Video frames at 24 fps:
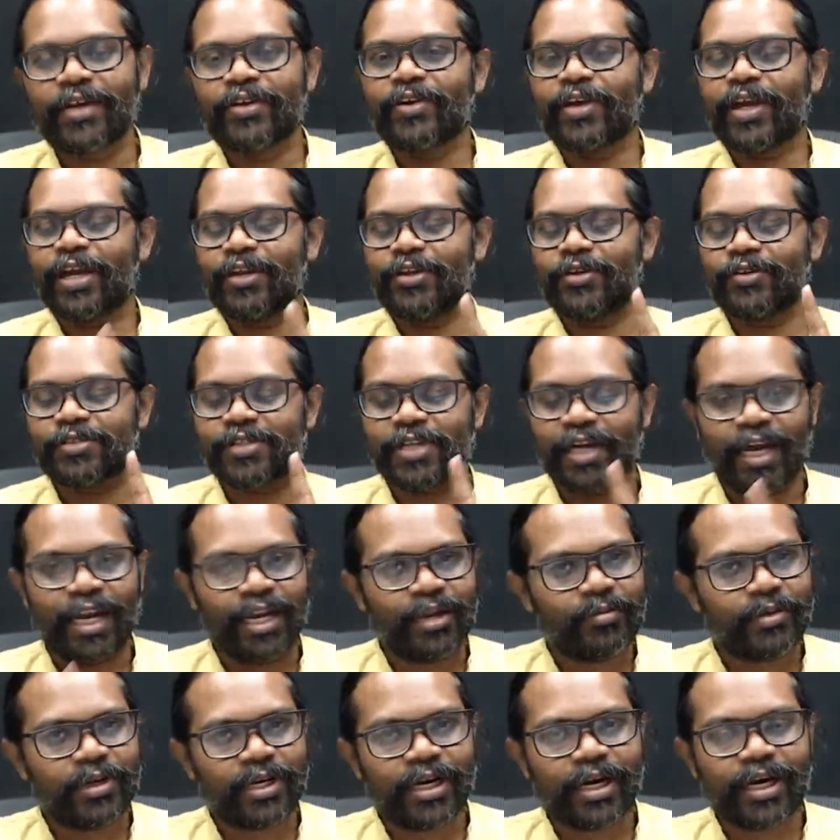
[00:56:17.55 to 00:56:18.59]
you can use
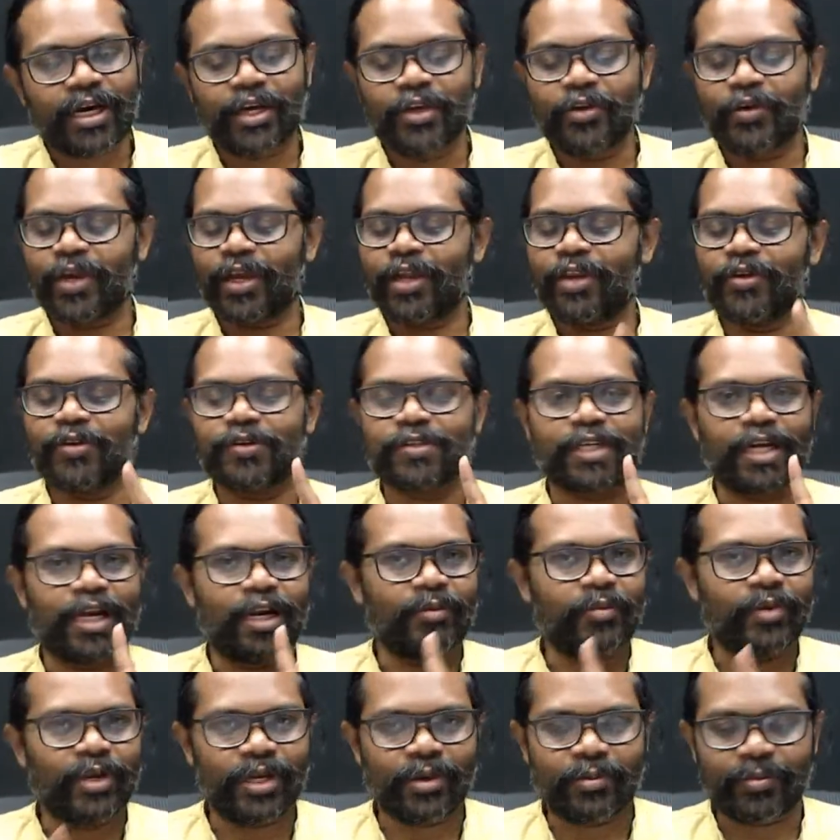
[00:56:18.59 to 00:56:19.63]
alumina, you can use
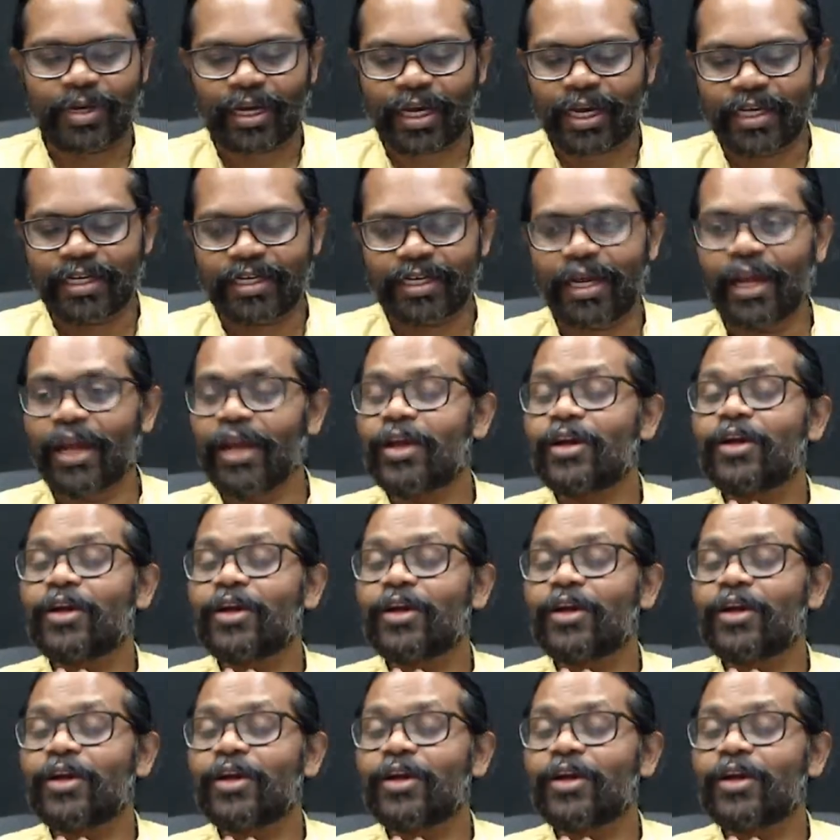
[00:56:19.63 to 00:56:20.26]
aluminum nitride.